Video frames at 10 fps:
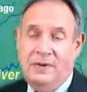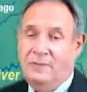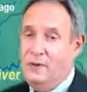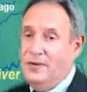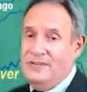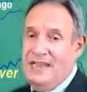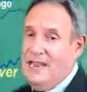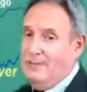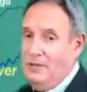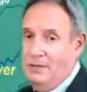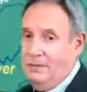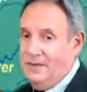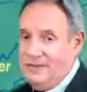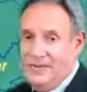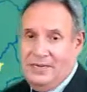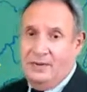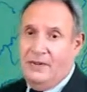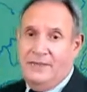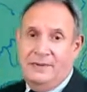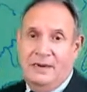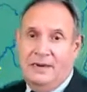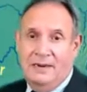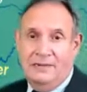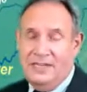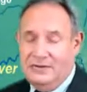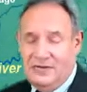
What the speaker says: Of course, they have the whole casino on there and everything.